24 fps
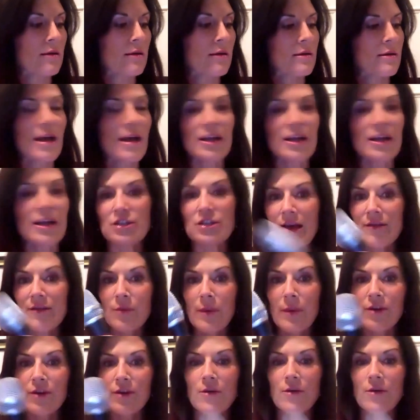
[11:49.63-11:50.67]
actually have a
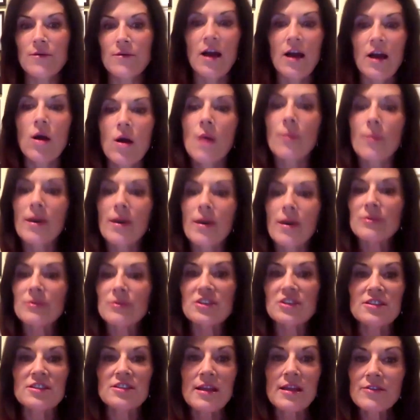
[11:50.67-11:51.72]
microphone now, but I
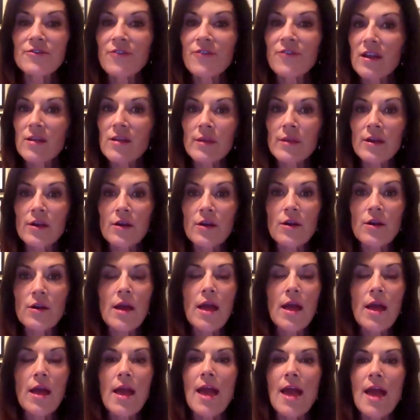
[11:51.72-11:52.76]
would just stand in front of the
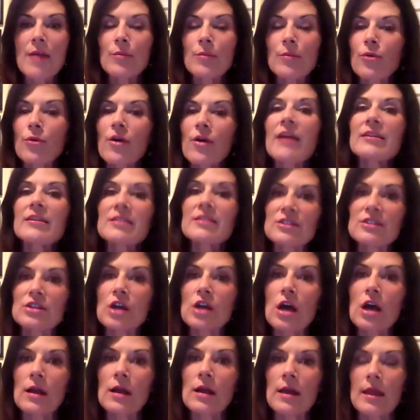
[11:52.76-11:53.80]
mirror and practice
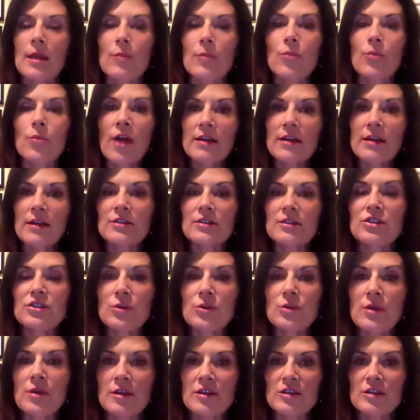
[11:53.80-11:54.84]
talking and practice
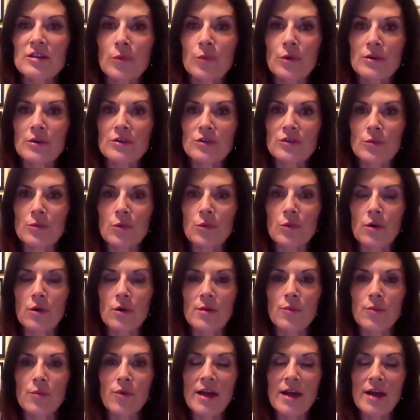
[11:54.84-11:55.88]
doing a sports report
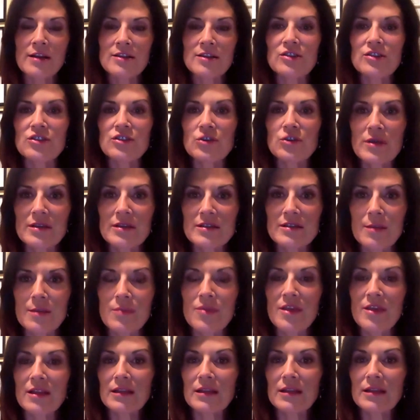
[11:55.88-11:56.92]
and practice doing
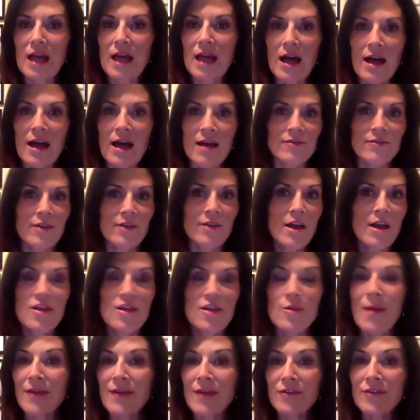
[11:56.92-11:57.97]
something live. The
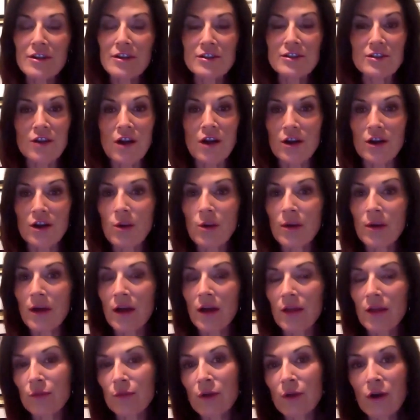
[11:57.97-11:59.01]
Mavericks are going on
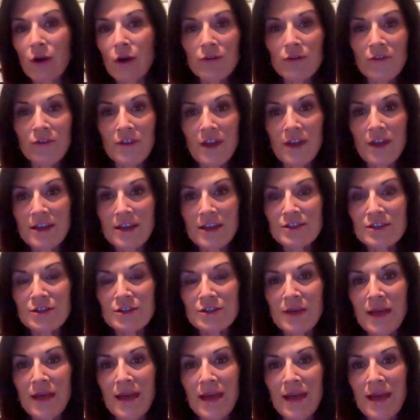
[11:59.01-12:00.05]
the road for the next two
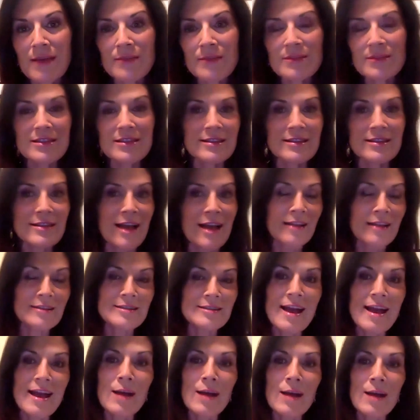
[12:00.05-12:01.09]
games. The Dallas
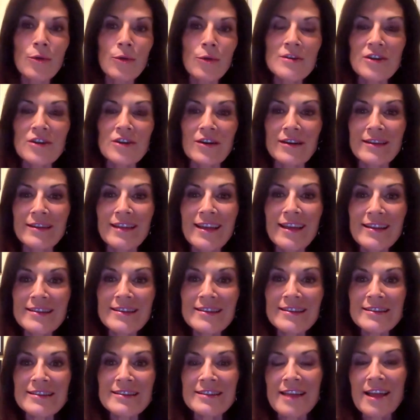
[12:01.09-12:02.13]
Cowboys are in
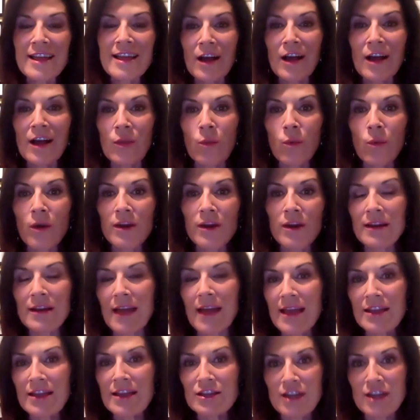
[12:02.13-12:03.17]
London to take on the
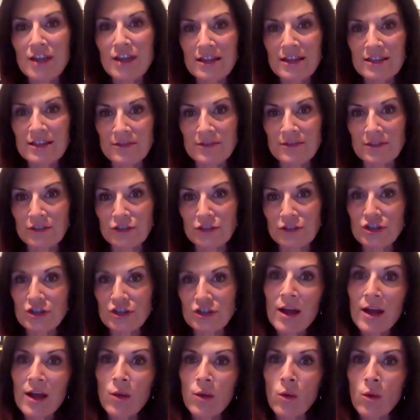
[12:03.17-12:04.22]
1-8 Jacksonville
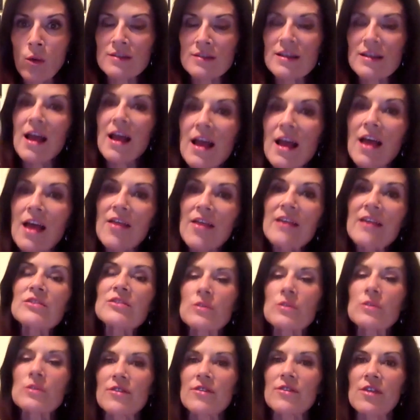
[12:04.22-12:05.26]
Jaguars, that
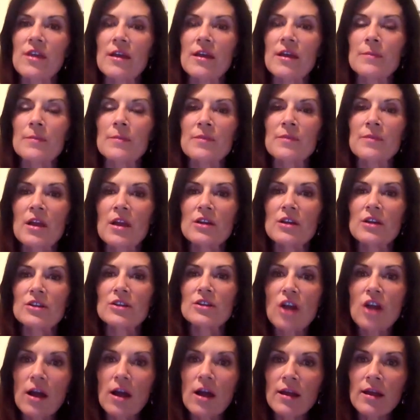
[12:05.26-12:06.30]
sort of a thing.
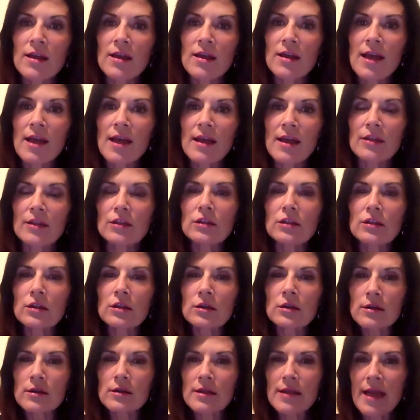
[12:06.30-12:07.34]
Talking and
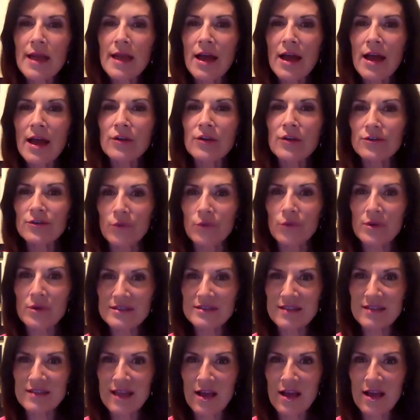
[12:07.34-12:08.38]
learning how your
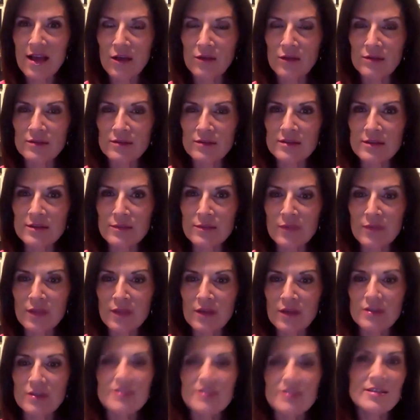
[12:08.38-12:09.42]
voice sounds
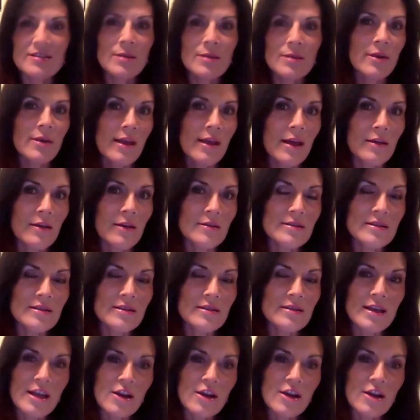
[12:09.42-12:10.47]
to somebody else,
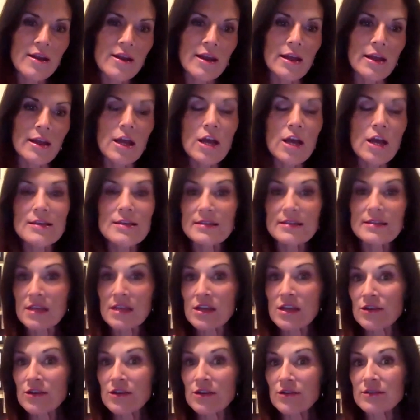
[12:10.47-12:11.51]
hearing it,
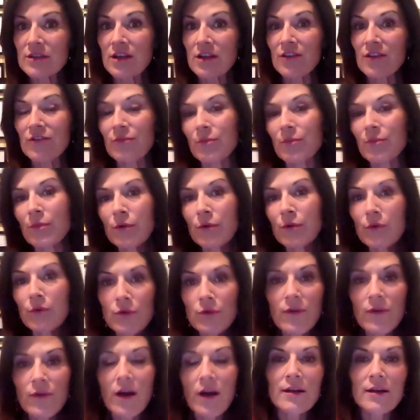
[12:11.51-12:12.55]
seeing yourself move
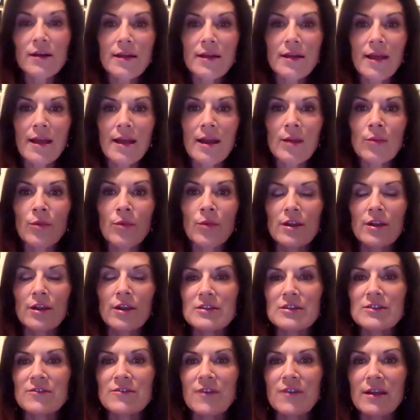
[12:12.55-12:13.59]
on camera. You know,
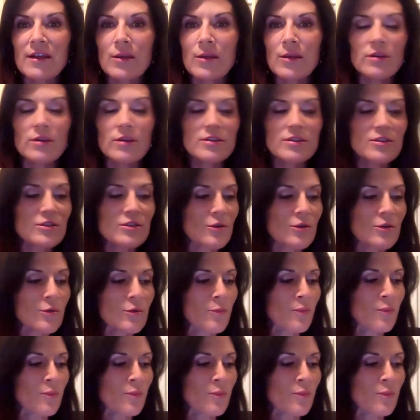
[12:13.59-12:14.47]
it's funny, once you